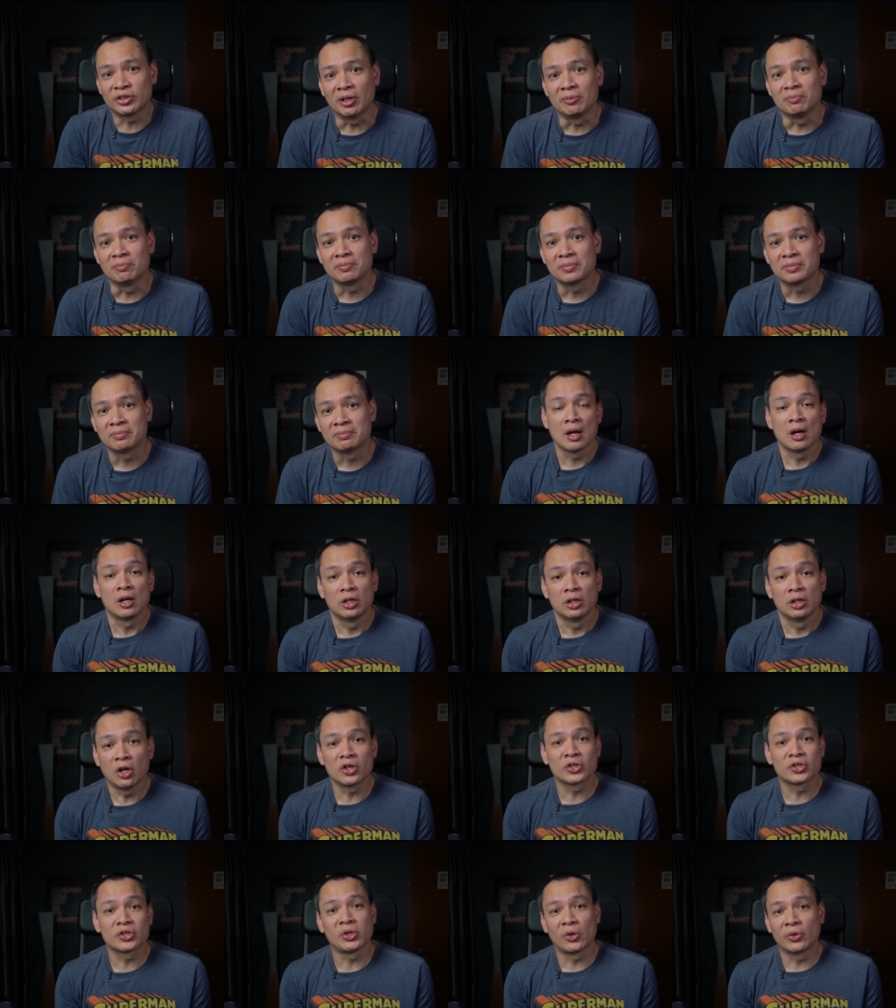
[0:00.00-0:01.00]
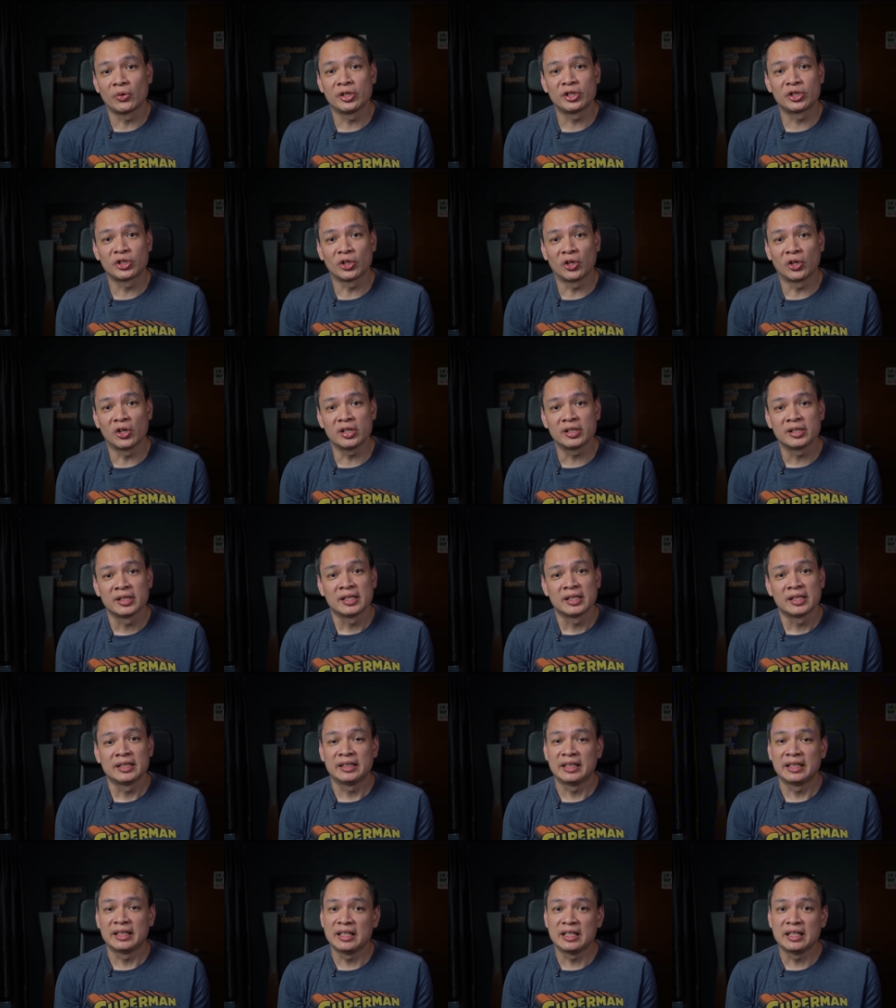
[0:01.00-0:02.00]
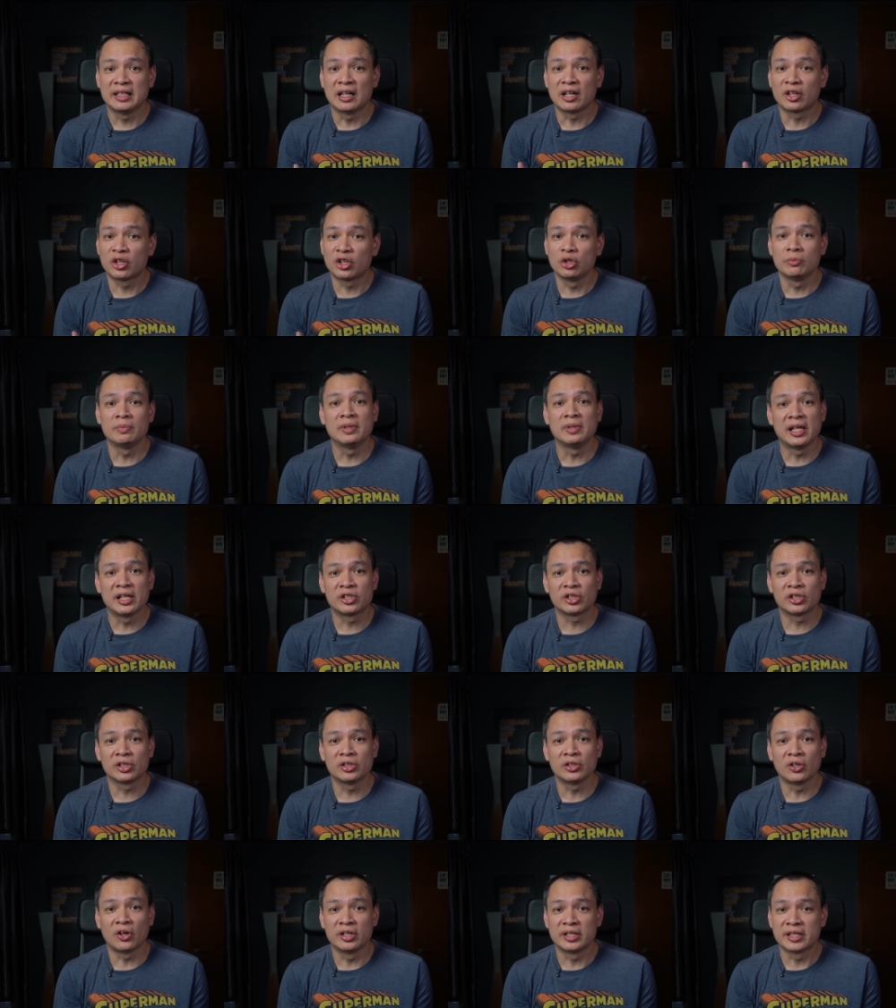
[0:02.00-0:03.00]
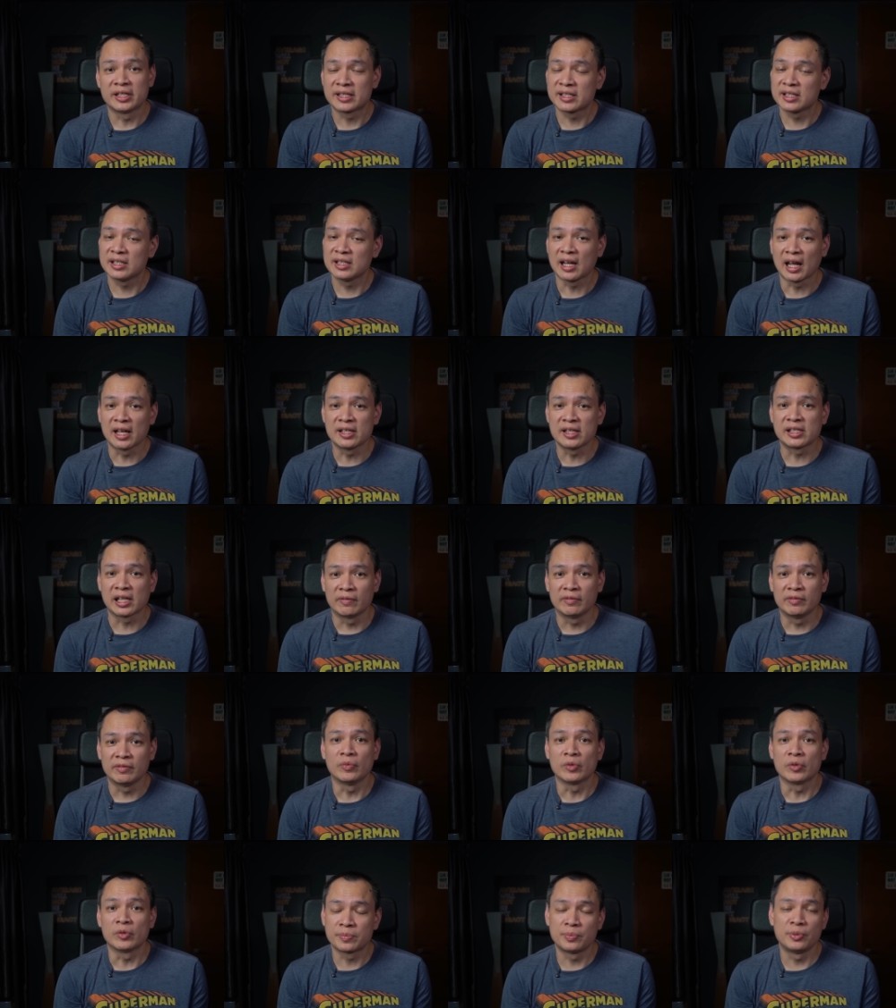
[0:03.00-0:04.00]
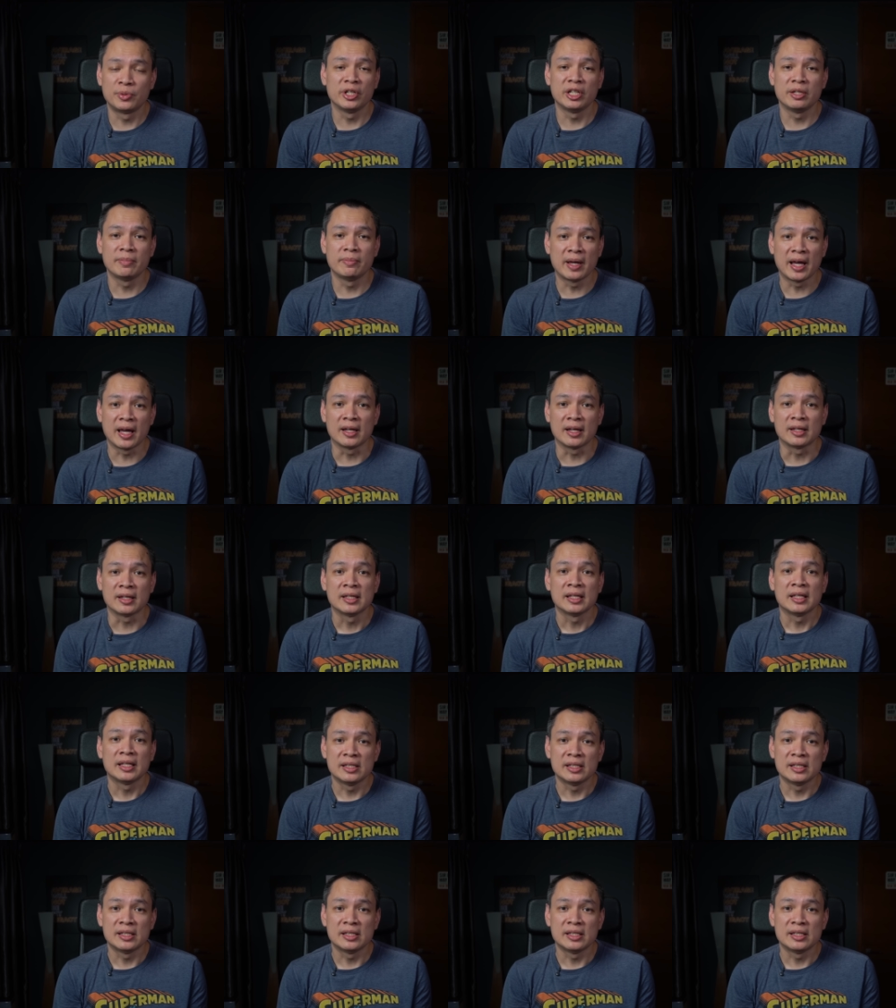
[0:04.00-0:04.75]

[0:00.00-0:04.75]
top. Long story short, the accumulation on the Sealion 7 was pretty bad.